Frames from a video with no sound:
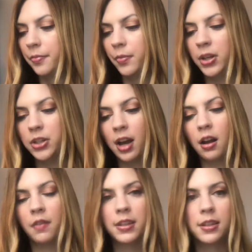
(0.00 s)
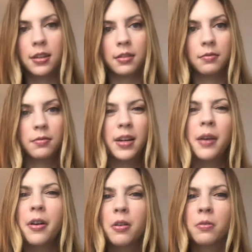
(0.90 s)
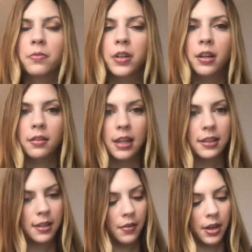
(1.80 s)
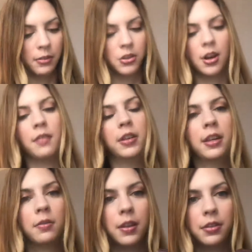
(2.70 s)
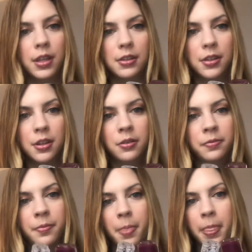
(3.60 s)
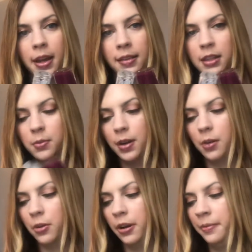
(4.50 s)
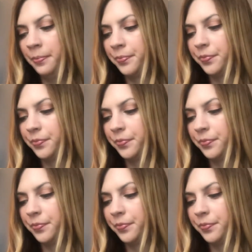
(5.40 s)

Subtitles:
which I obviously, when I went home for Thanksgiving, I was traveling with these two, and that's what I wore.